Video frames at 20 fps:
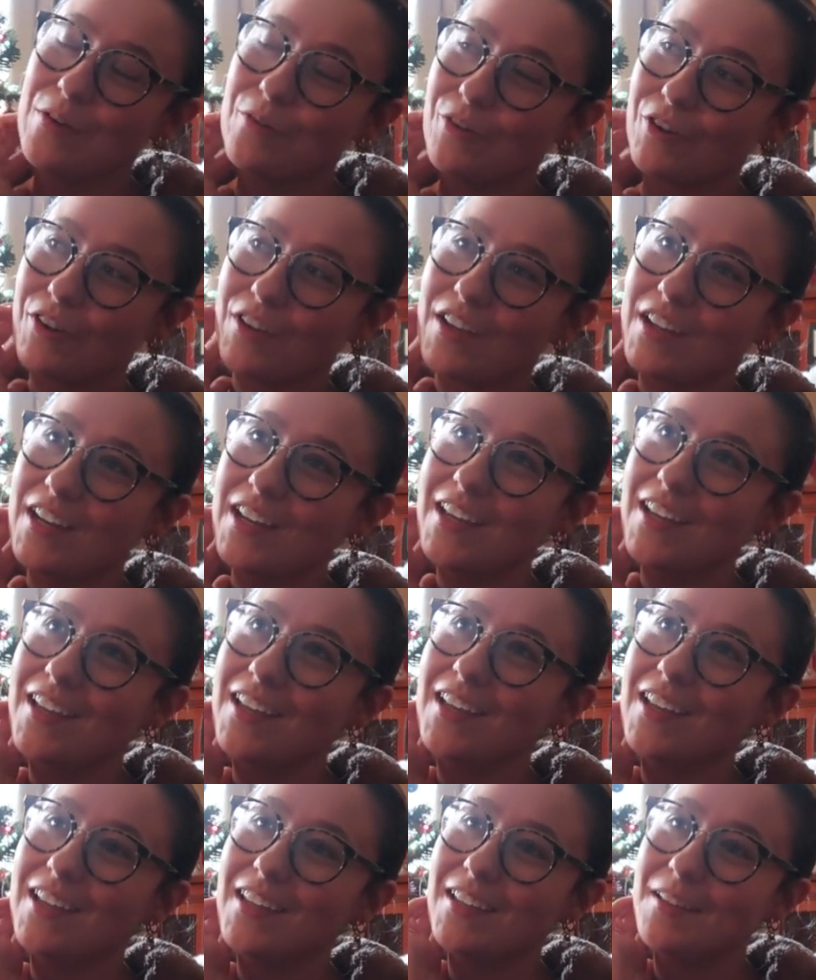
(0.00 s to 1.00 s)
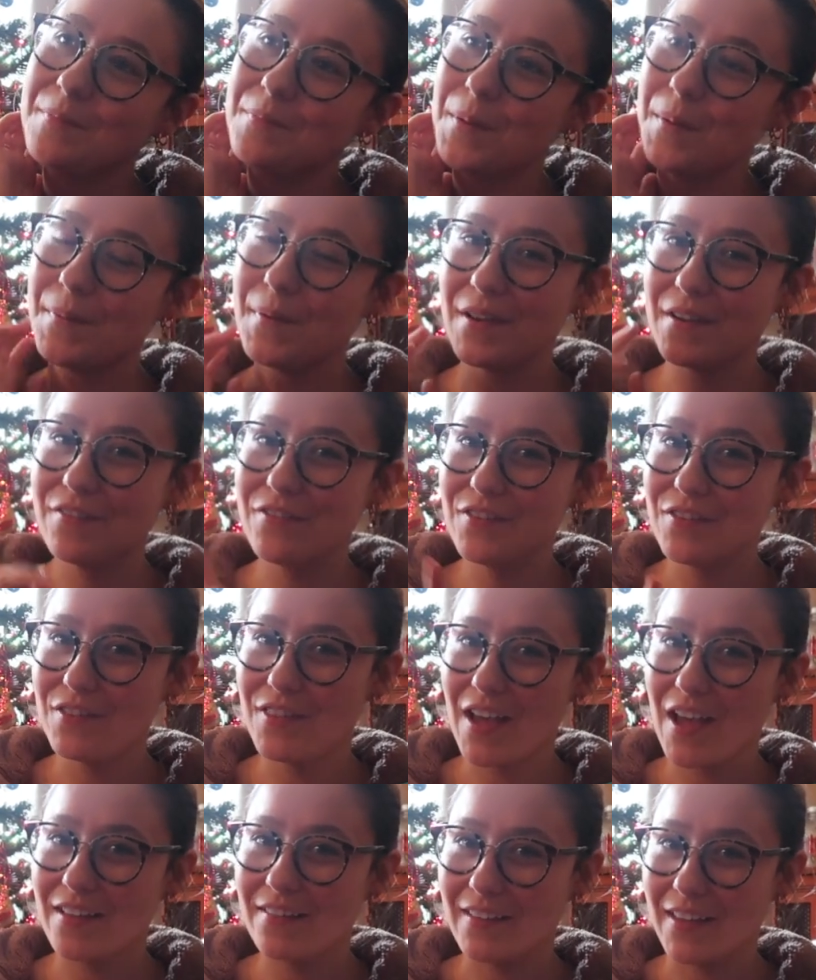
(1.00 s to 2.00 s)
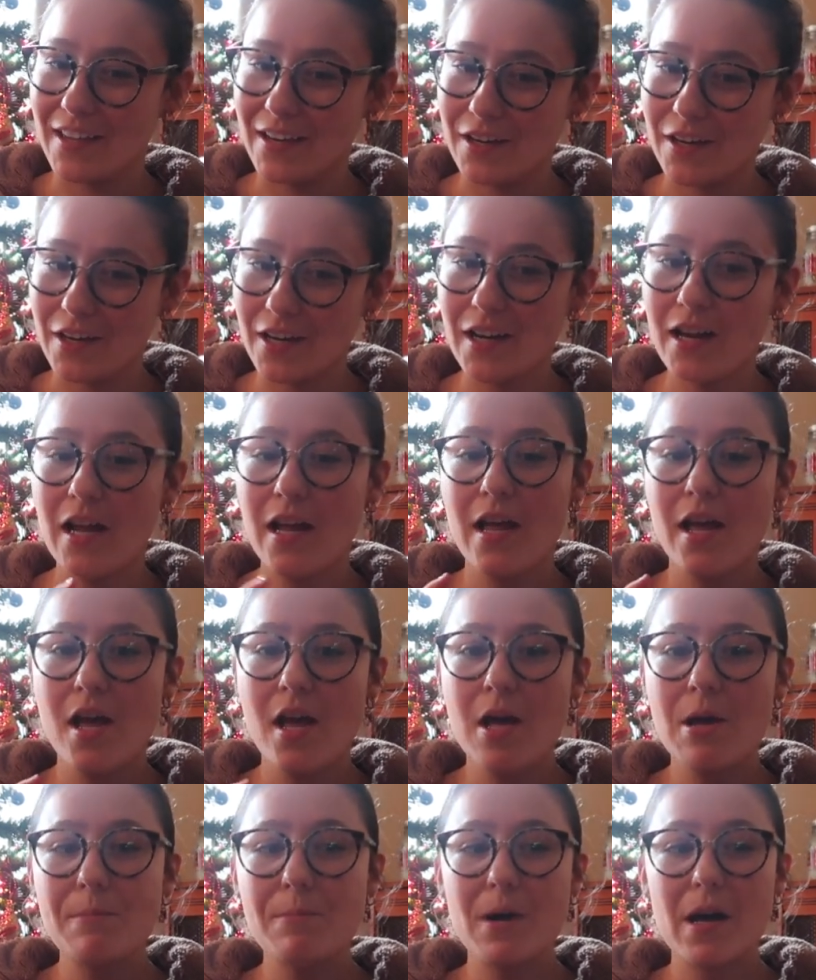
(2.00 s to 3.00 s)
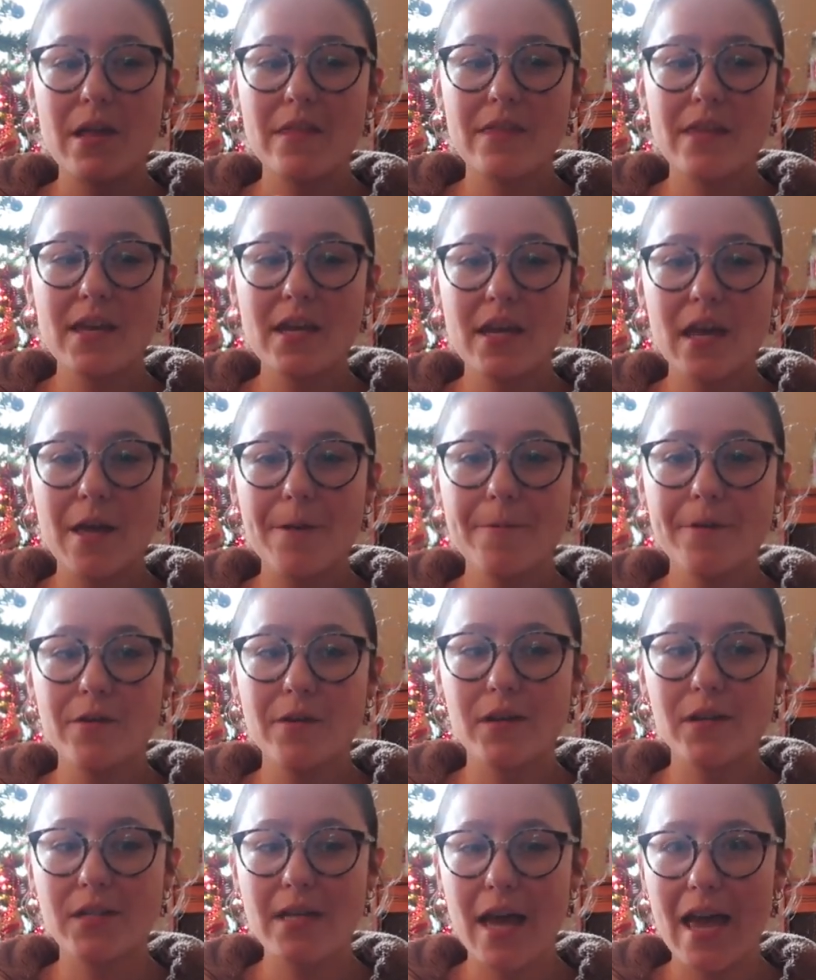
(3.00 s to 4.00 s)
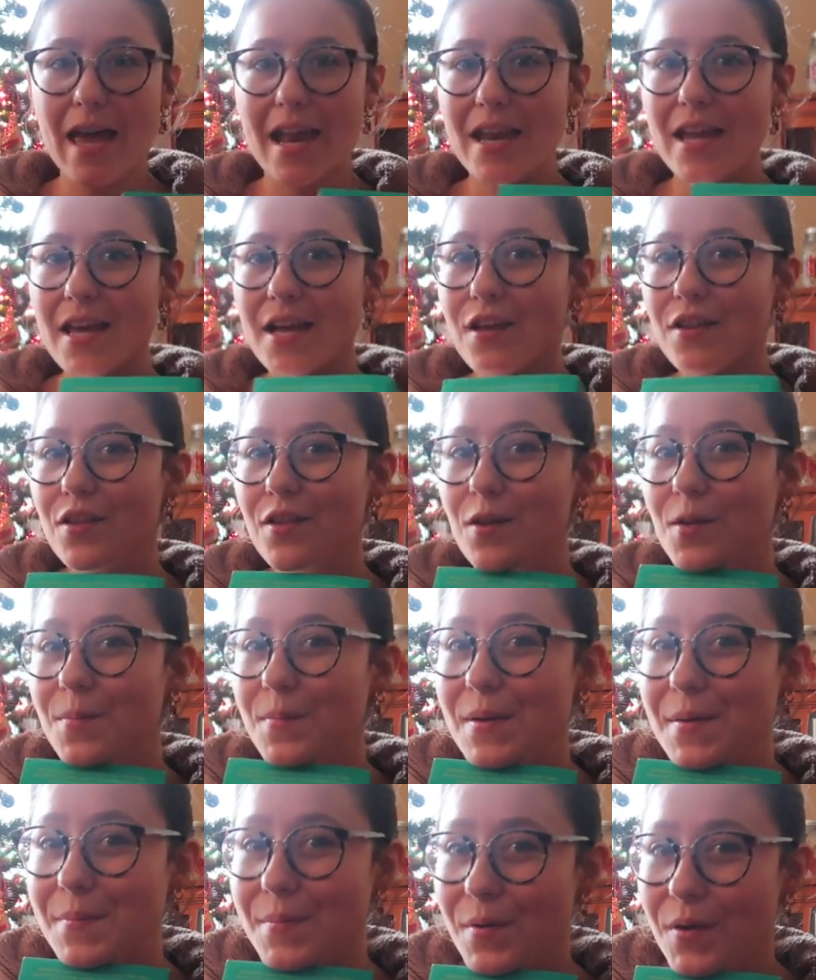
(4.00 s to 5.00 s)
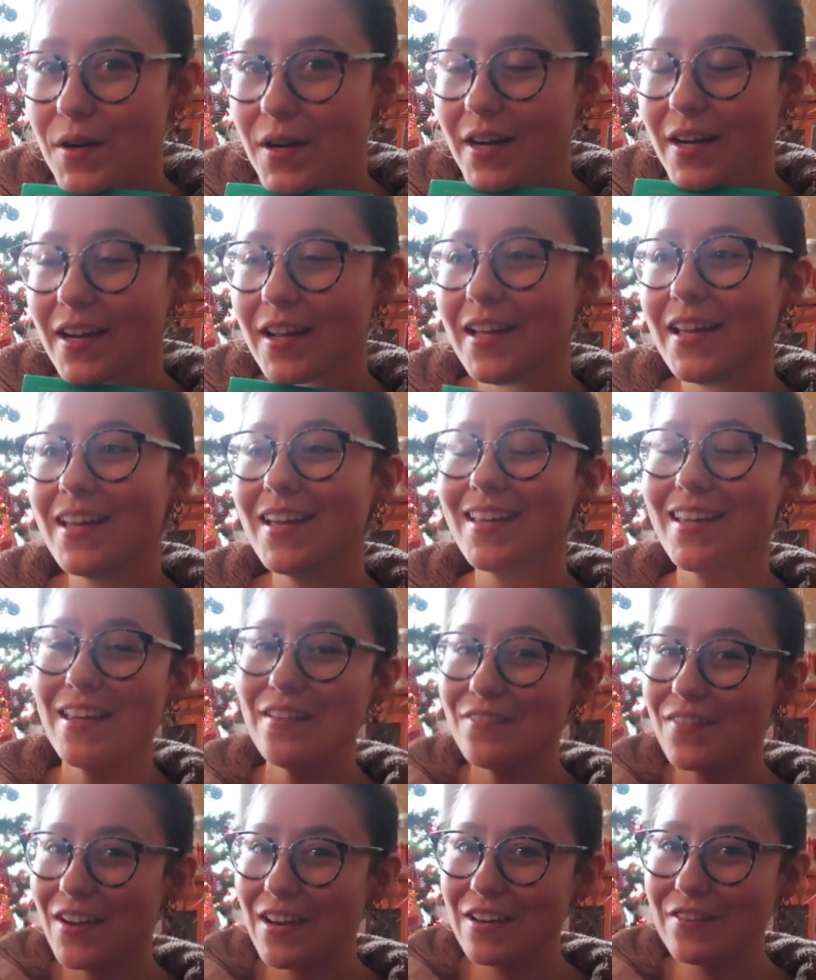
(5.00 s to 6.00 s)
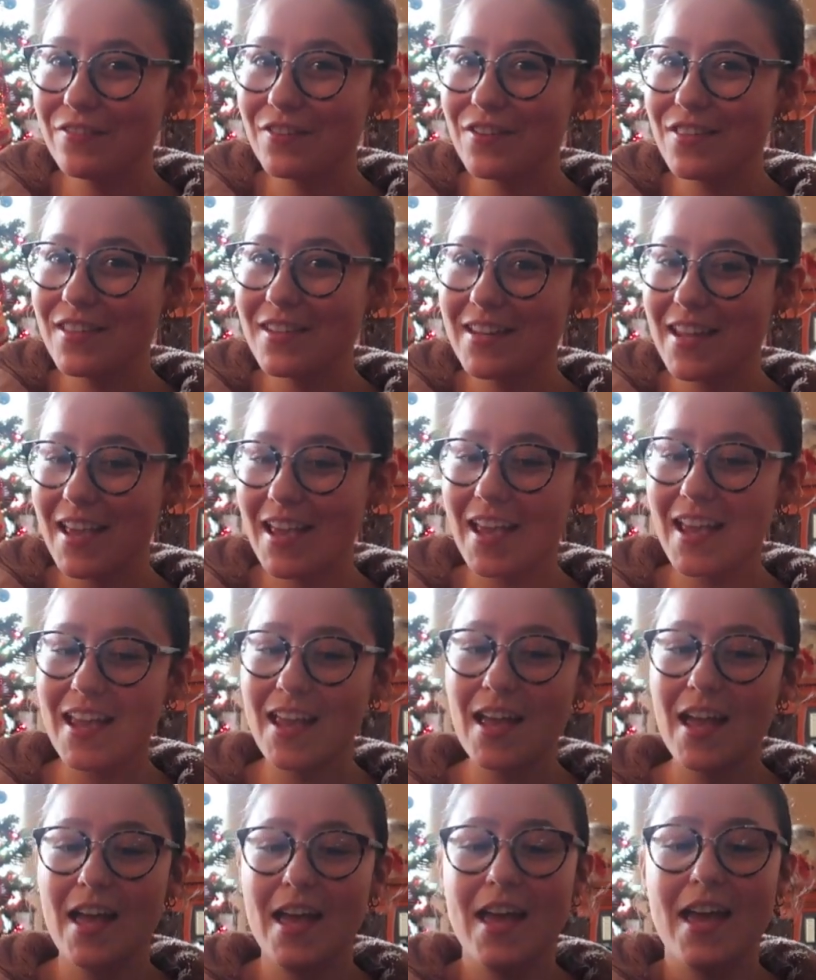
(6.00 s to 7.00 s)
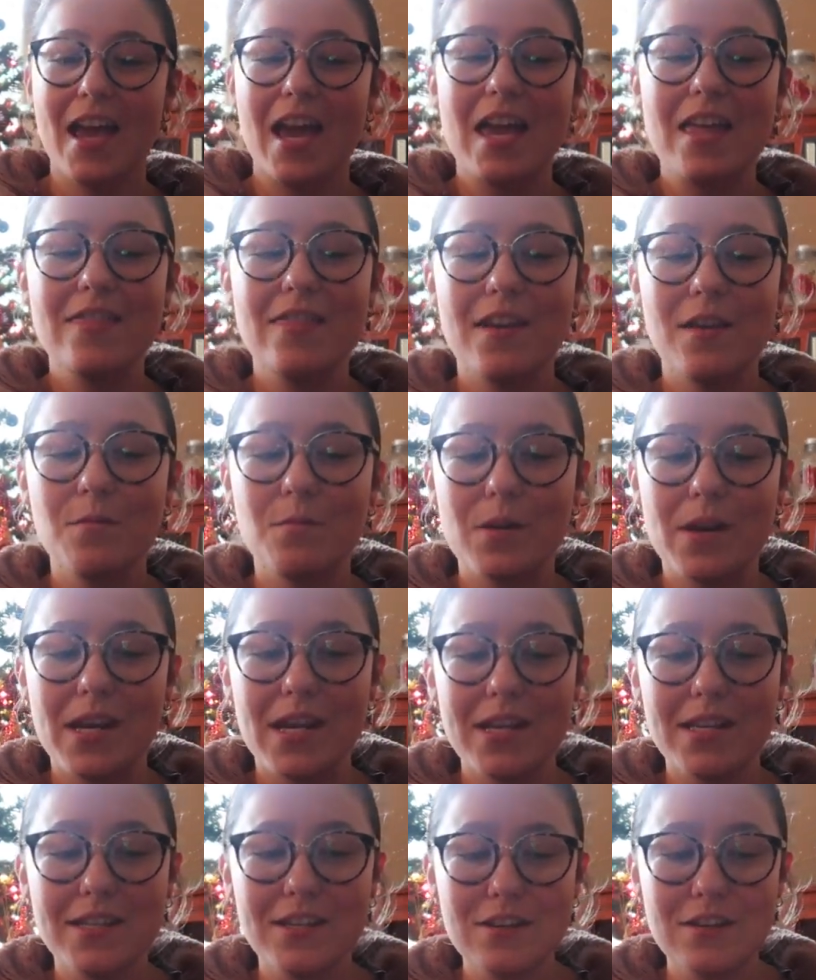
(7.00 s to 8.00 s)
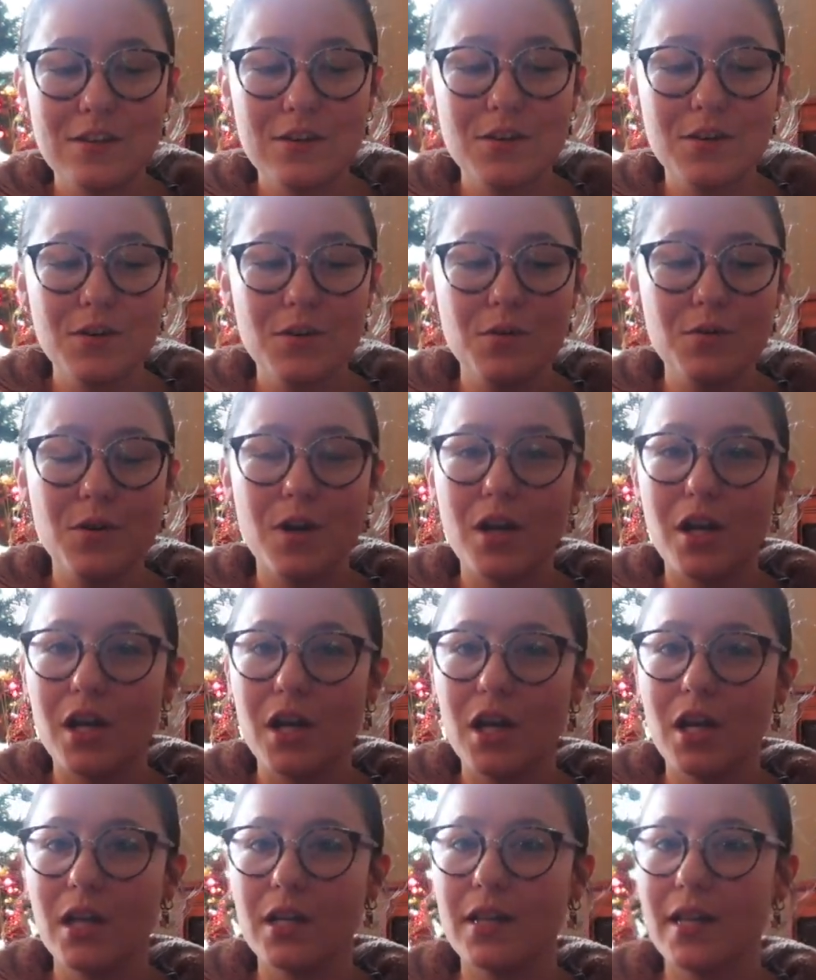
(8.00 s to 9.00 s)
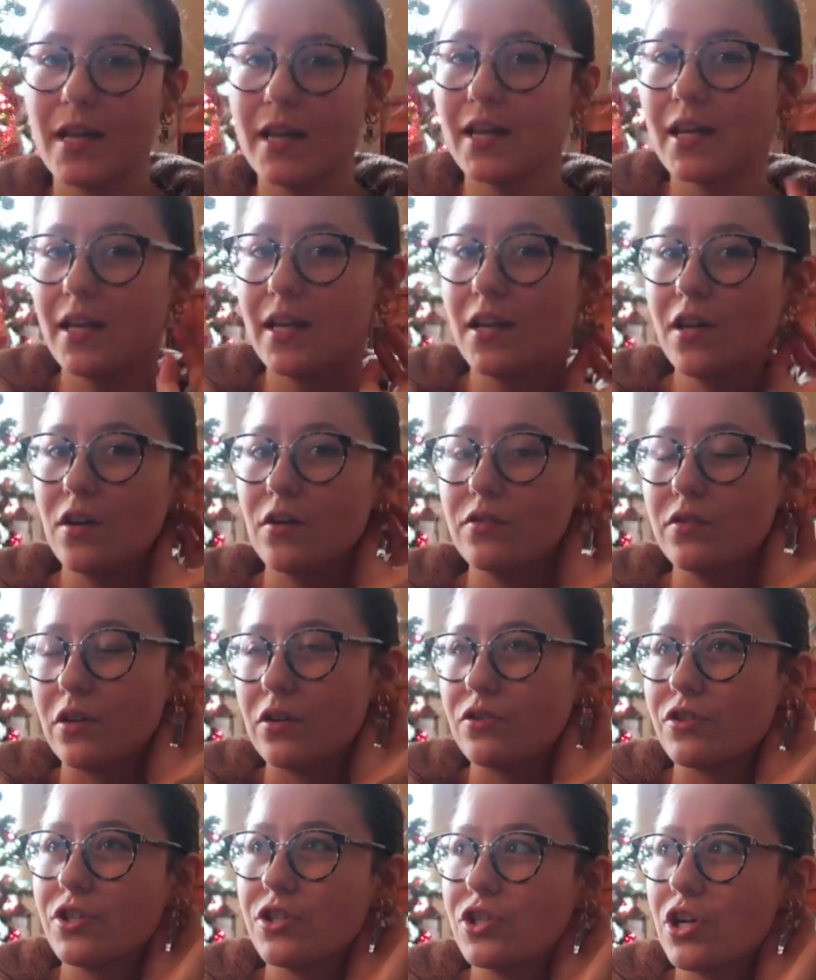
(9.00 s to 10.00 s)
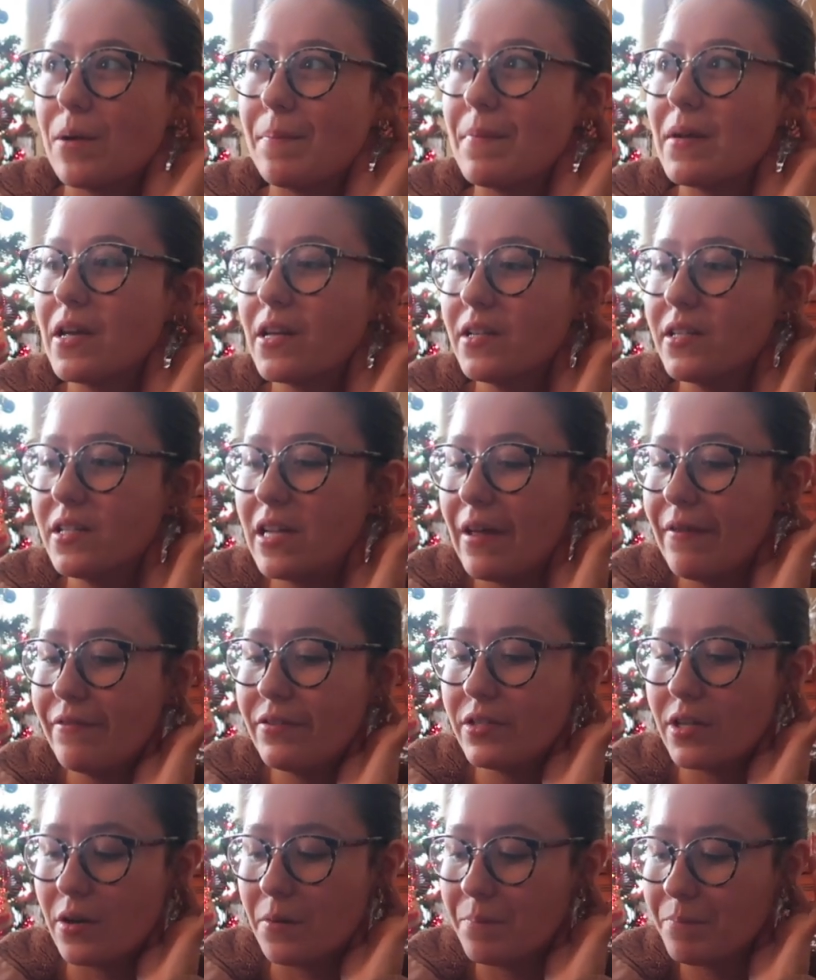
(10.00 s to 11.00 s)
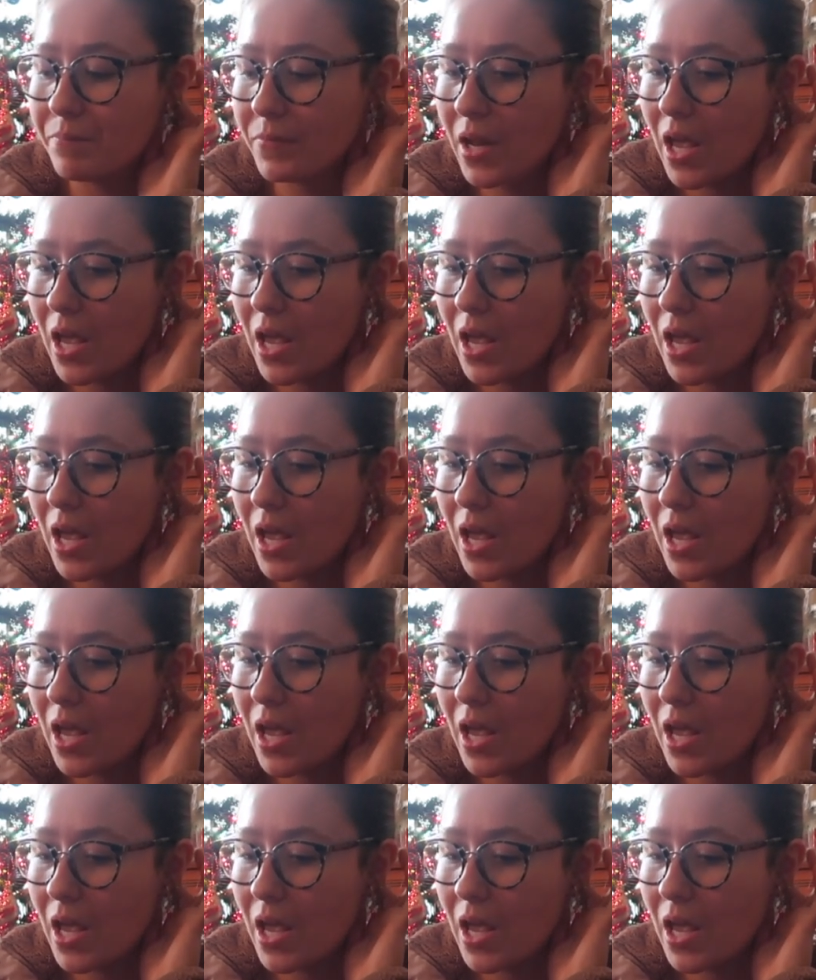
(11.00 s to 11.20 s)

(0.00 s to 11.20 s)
we're gonna prepare for that later. But I think I'm going to edit a little bit more, get ready for the day, and then we need to like go grocery shopping and stuff, so.